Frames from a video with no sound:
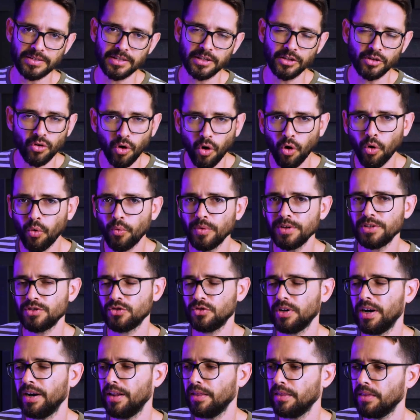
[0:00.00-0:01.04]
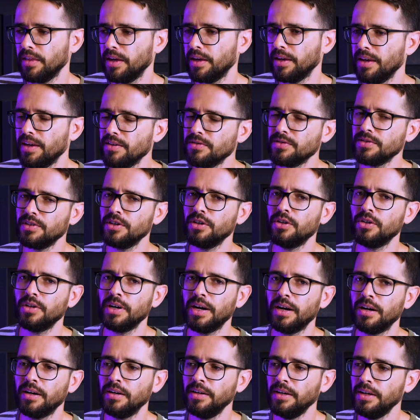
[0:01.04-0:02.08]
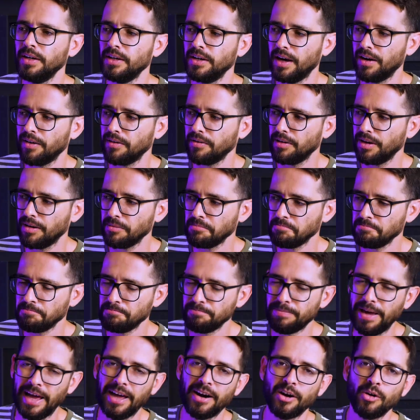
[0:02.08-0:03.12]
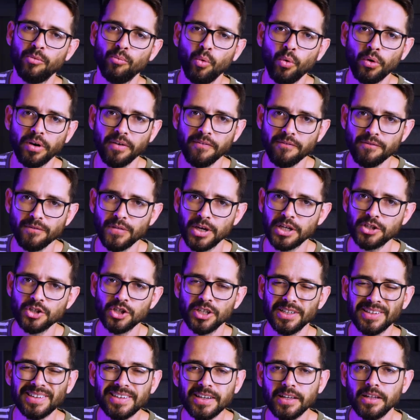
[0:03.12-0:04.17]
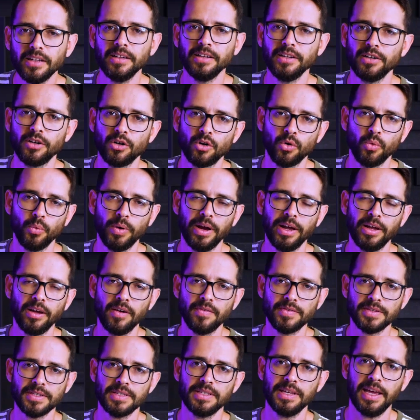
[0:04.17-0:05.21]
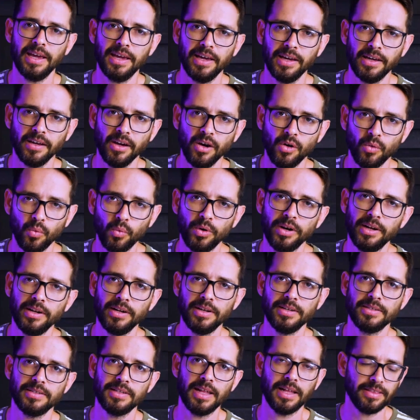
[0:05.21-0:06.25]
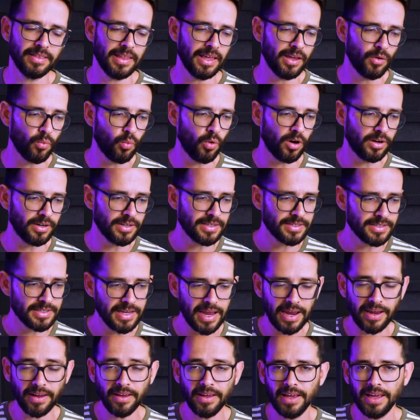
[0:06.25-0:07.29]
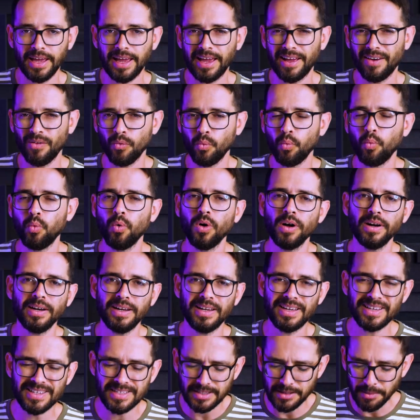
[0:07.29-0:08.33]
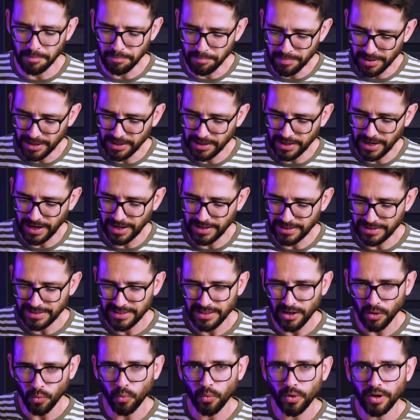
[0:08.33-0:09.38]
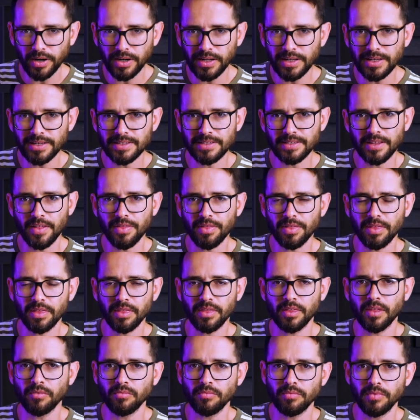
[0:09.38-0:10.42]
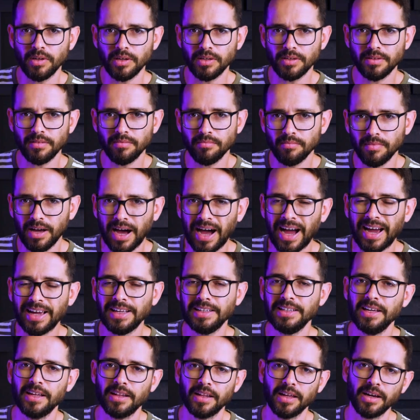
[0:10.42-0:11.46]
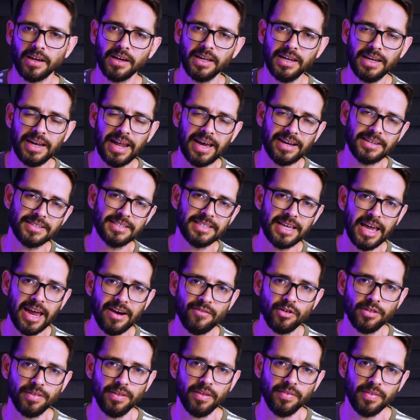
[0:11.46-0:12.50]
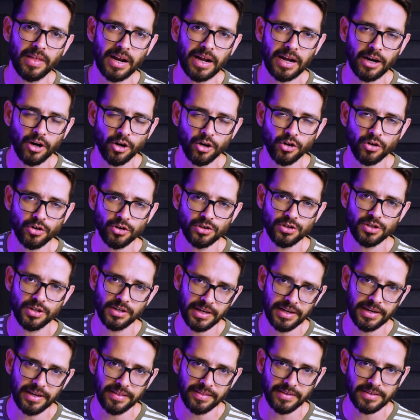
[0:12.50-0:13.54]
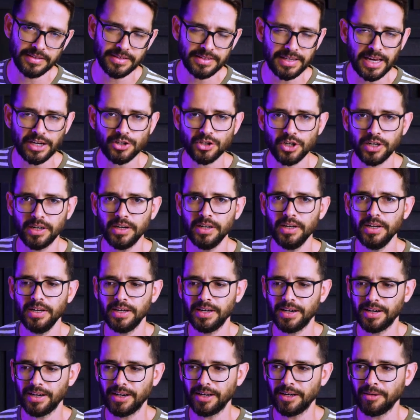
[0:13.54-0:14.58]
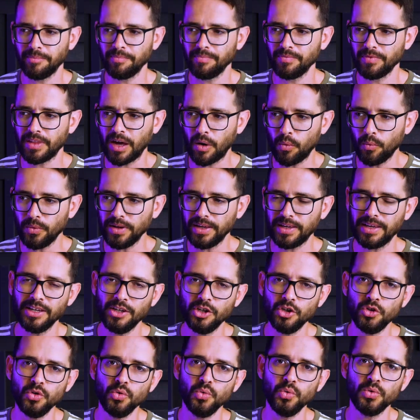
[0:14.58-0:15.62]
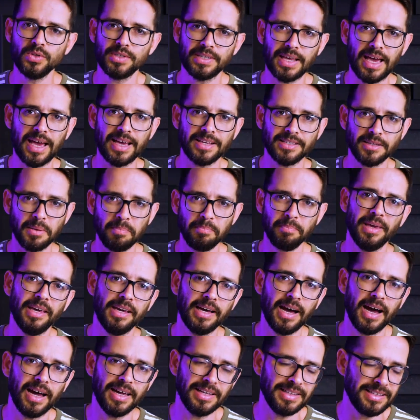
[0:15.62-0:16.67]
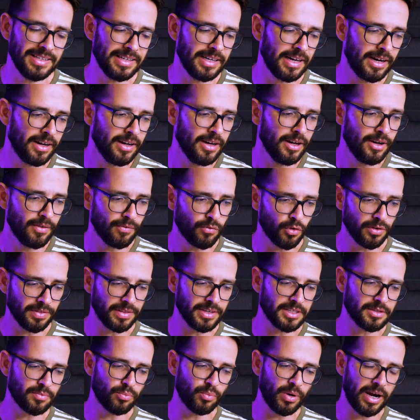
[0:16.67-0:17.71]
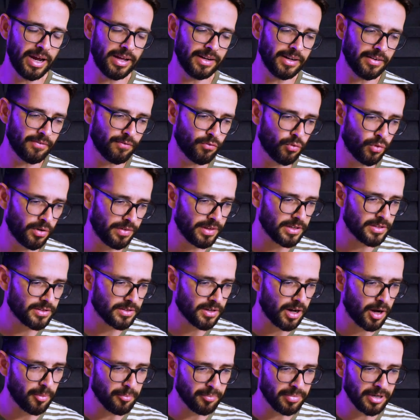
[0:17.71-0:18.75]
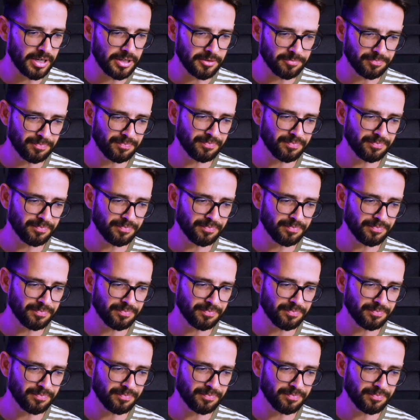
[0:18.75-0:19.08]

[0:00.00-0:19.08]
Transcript: And you always try to think, is there a better, more efficient, clear way of saying what it is that they want to say? And what is the big idea? What is the idea that connects everything that I heard today in this session that we can use as a big idea for this brand, for this company?